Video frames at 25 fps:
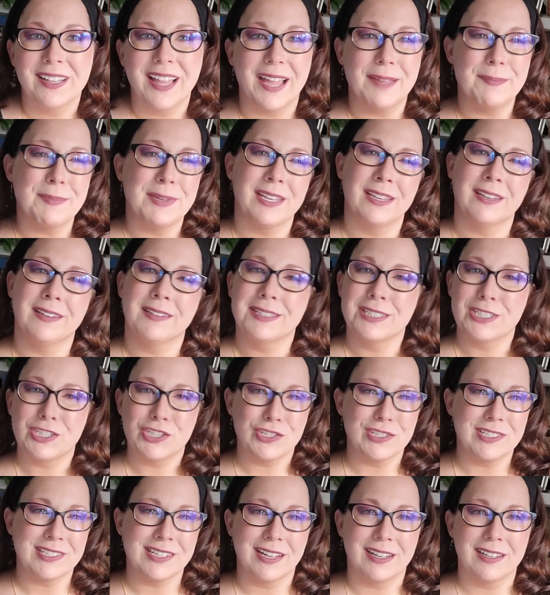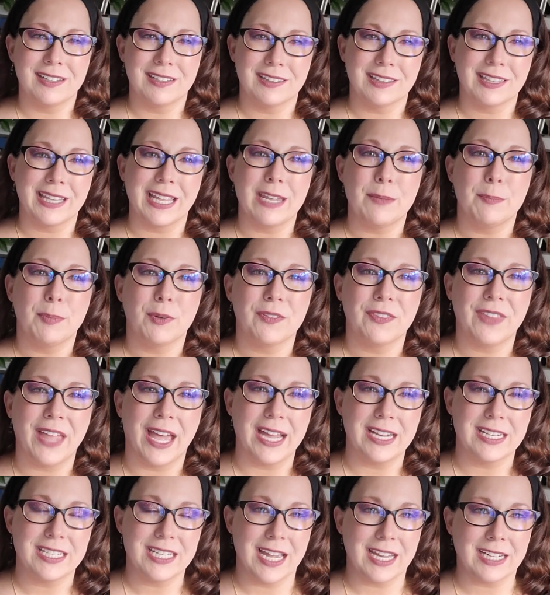I mean, she's not labeled
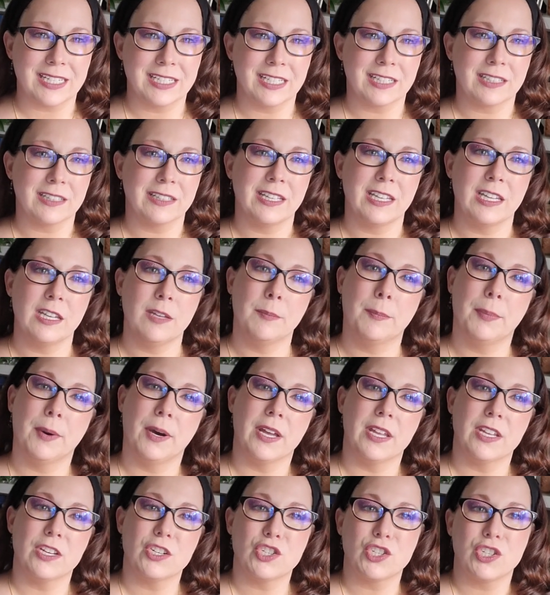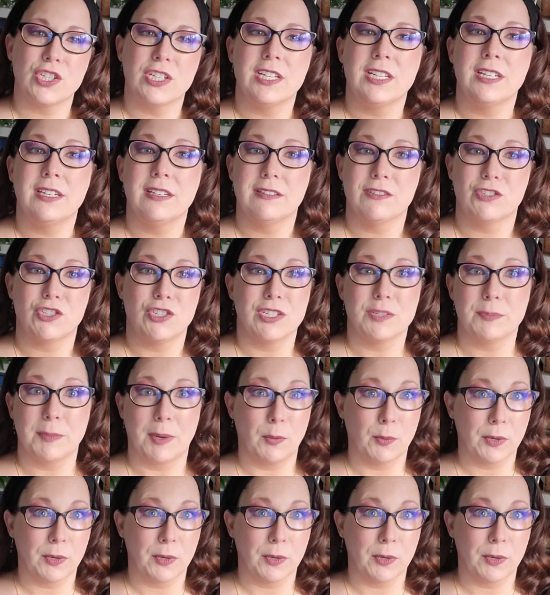that technically, but she she's my